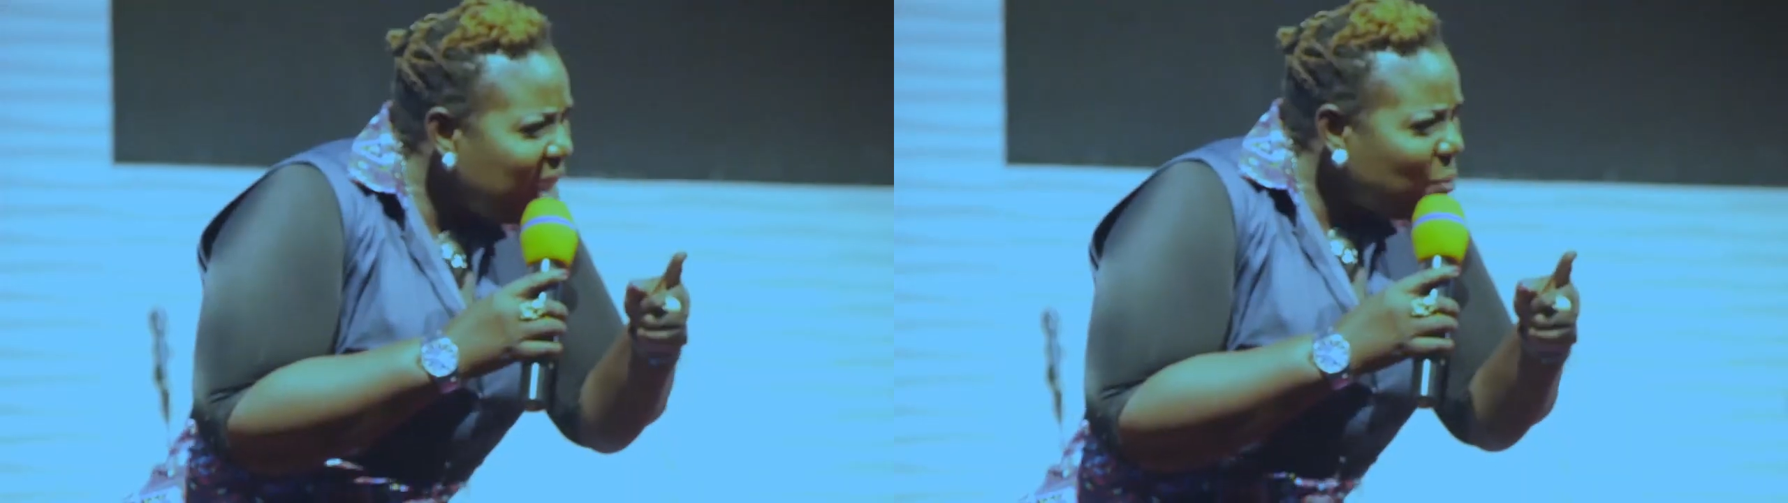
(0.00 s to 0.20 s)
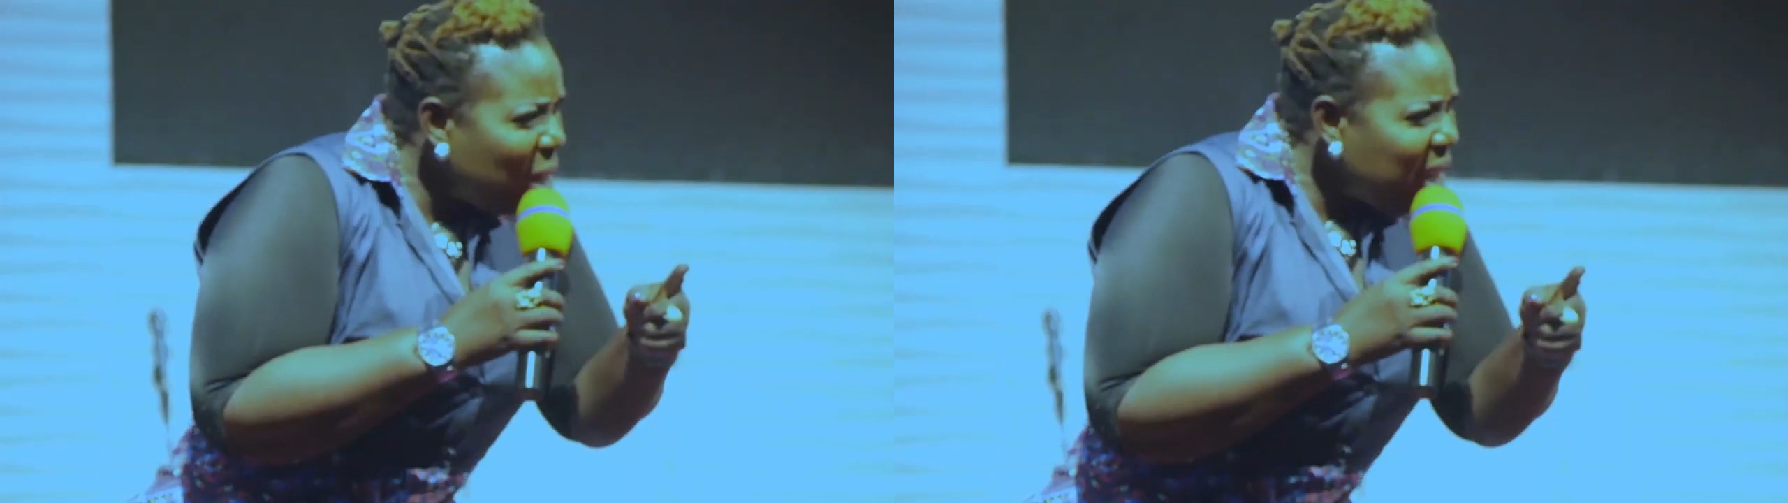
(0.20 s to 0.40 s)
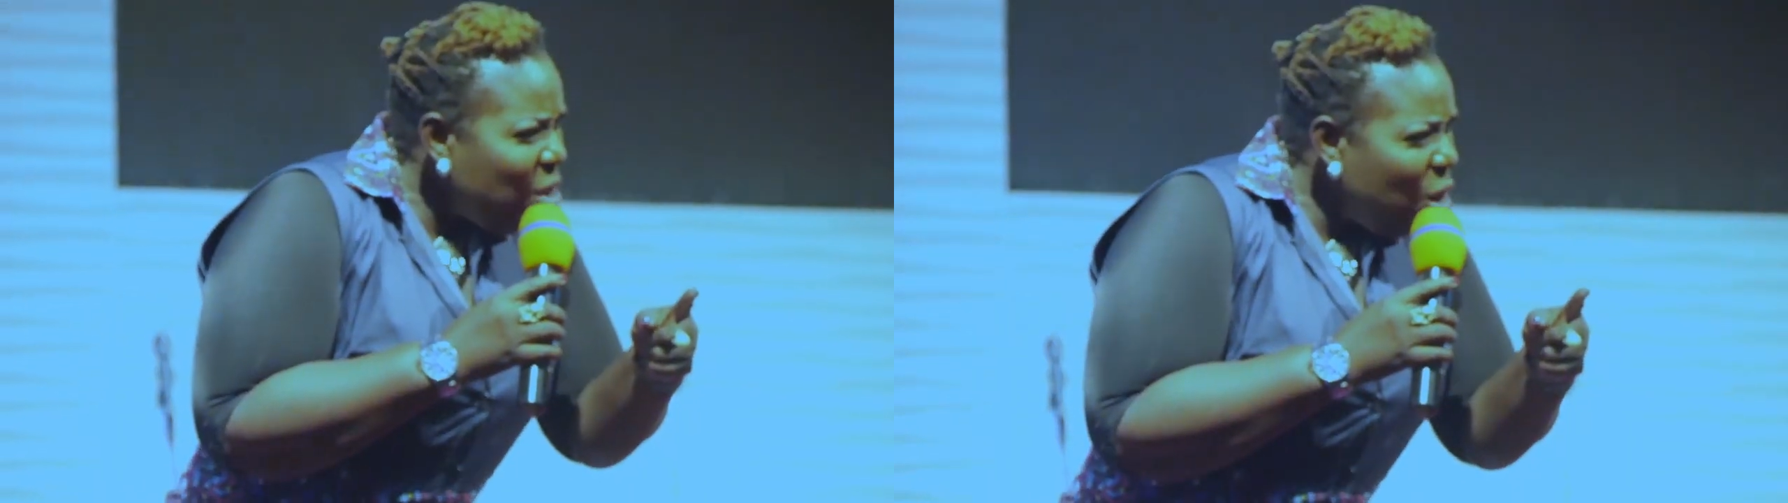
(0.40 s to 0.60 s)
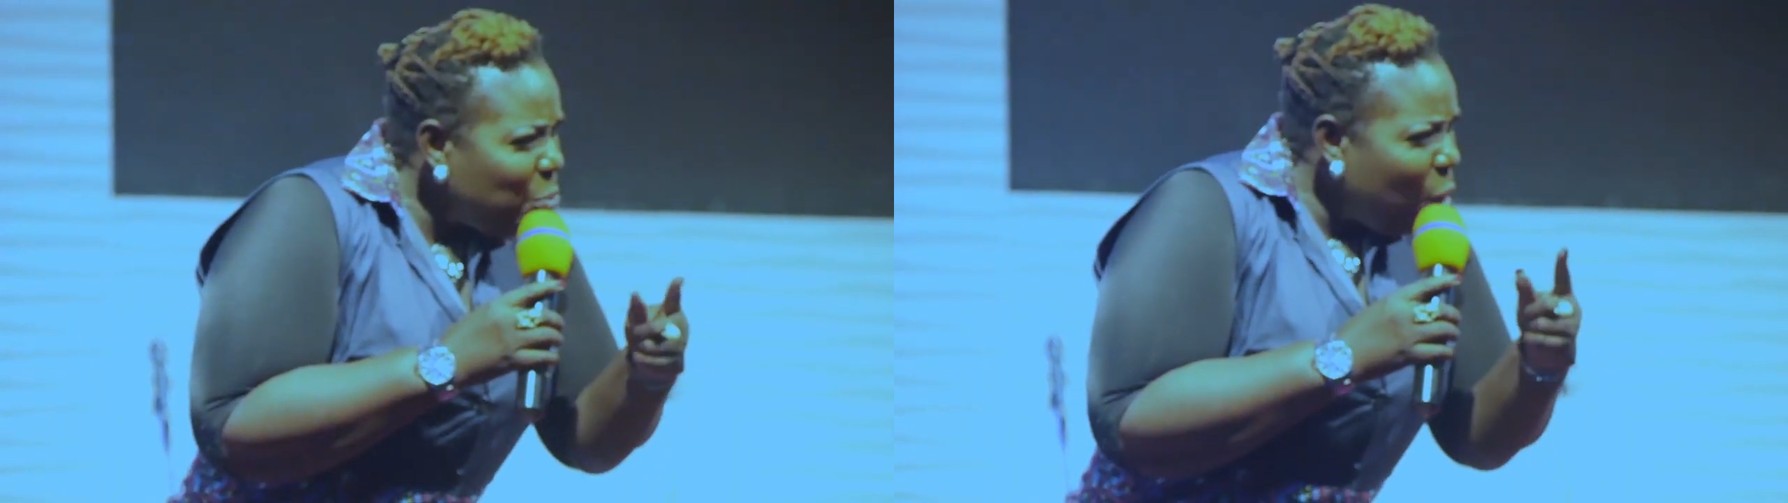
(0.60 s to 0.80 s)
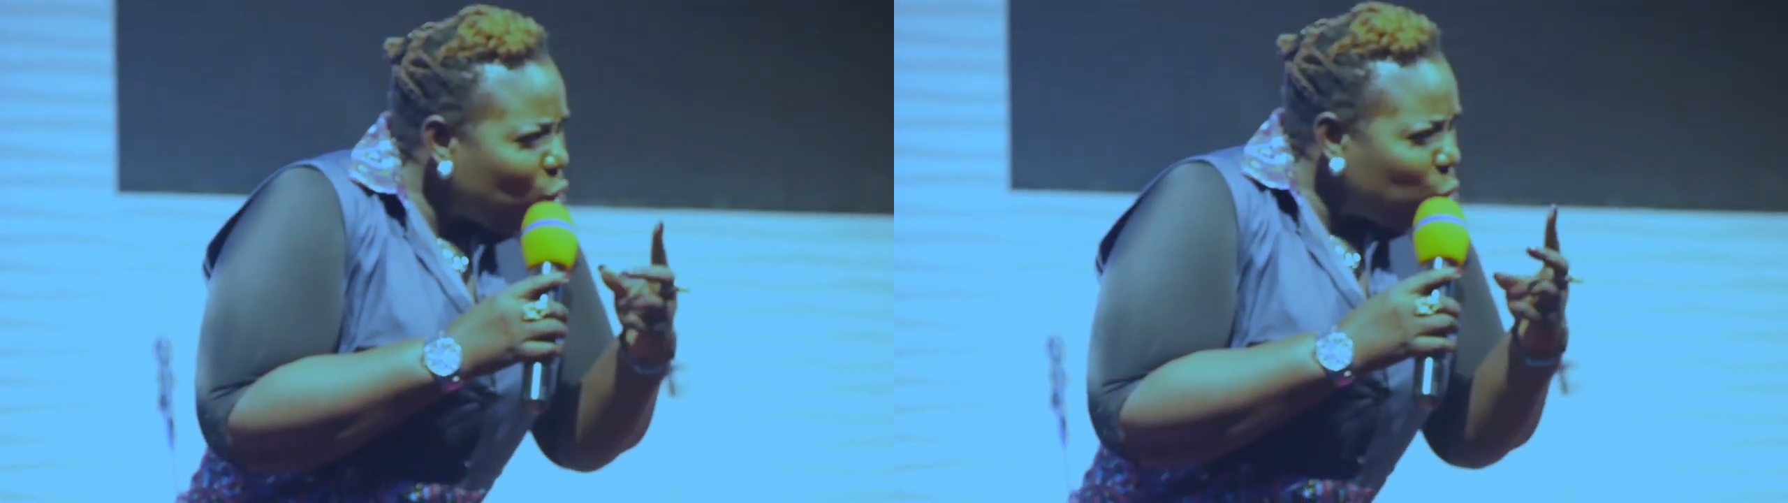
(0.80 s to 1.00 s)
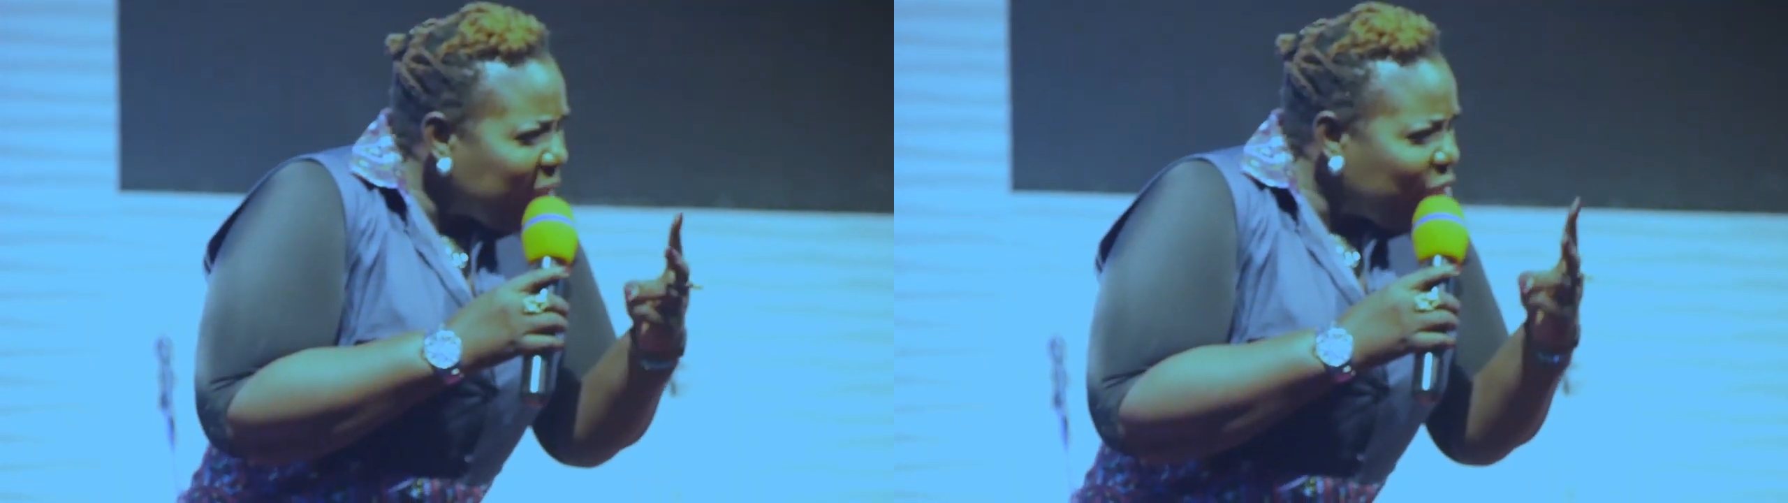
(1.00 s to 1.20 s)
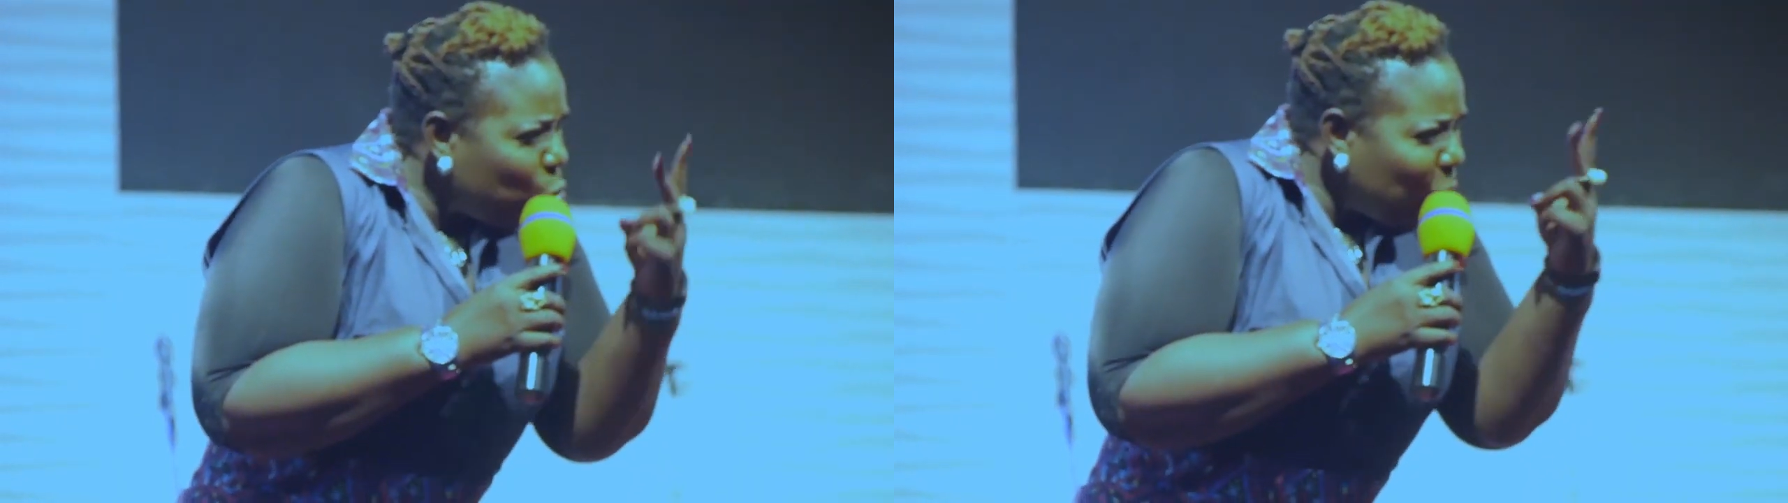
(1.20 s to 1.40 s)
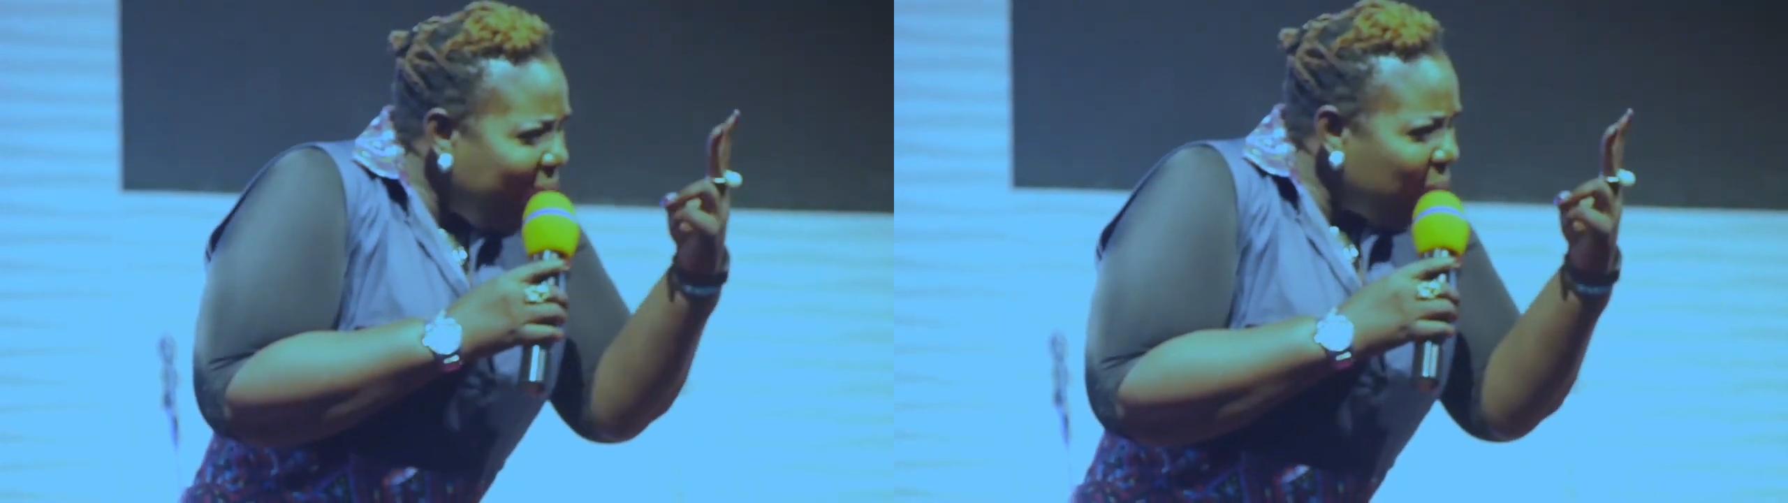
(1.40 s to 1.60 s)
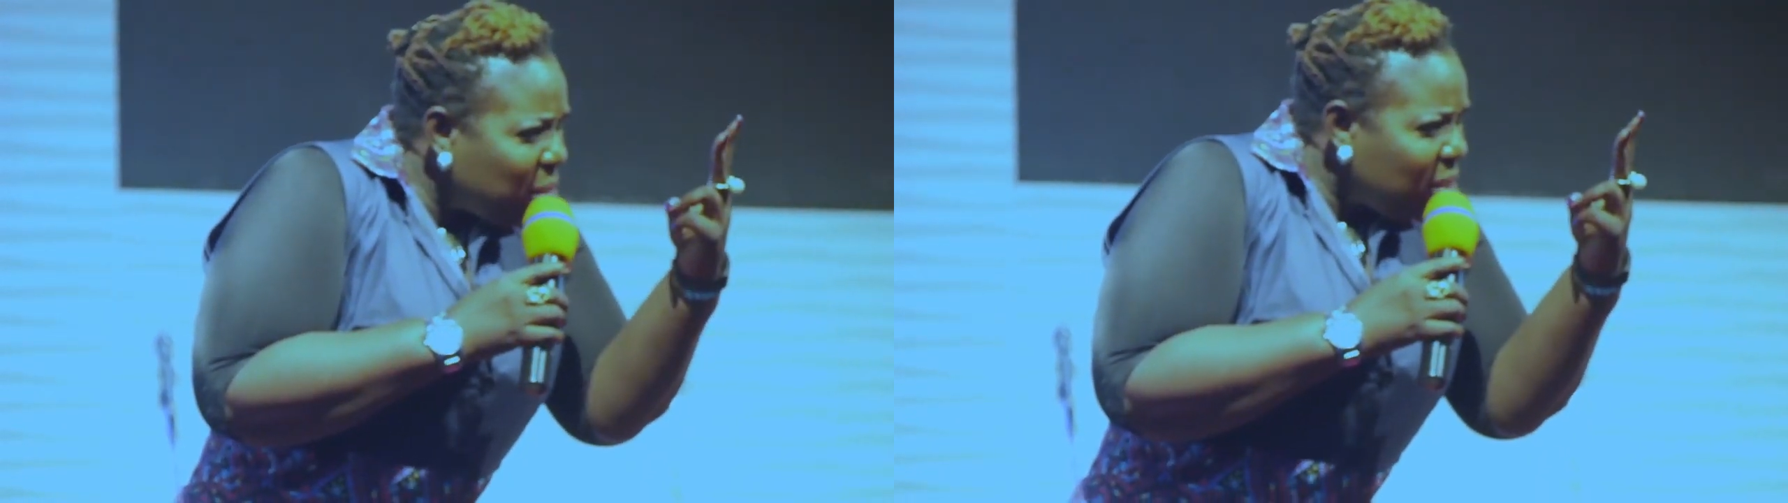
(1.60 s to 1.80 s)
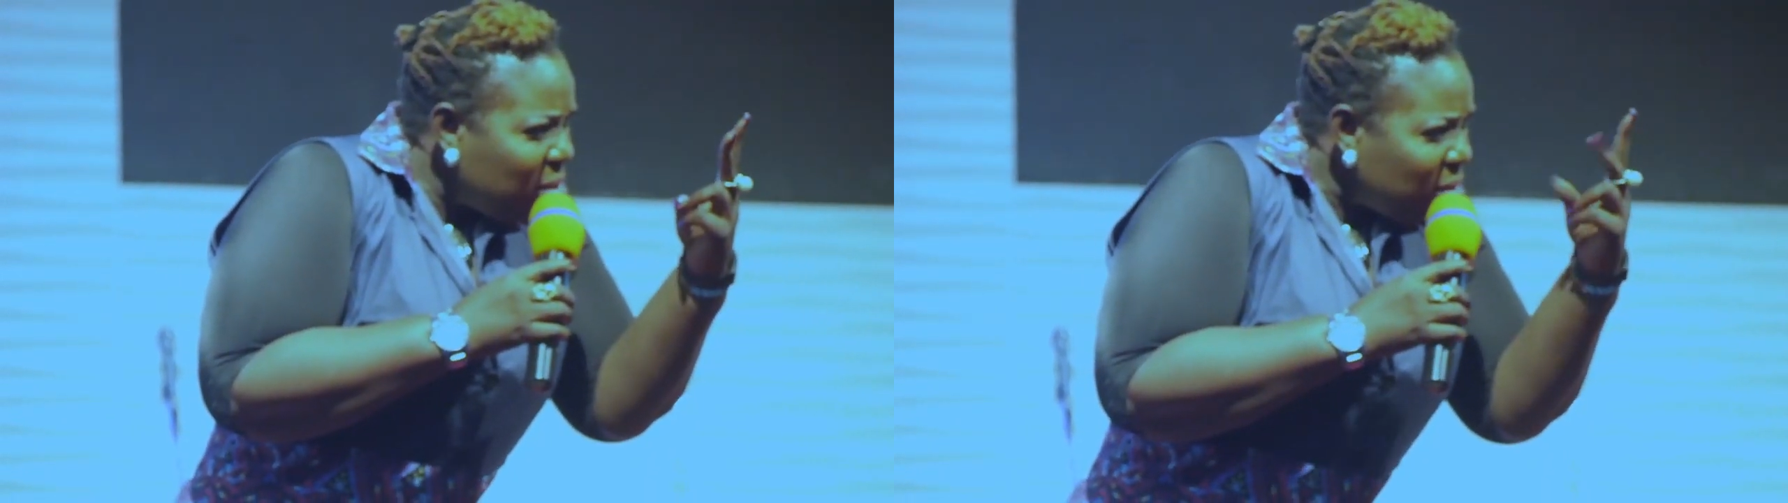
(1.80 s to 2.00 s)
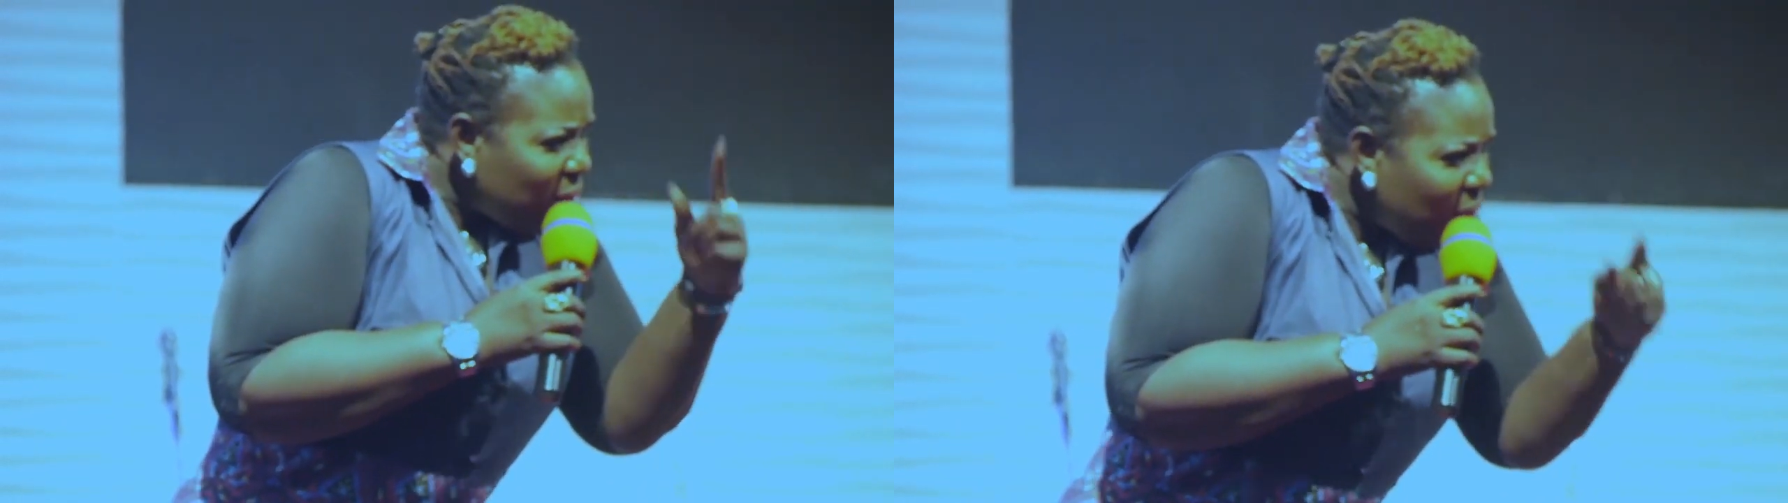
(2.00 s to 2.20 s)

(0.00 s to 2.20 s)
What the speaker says: There's but Elliot born twins 2 times.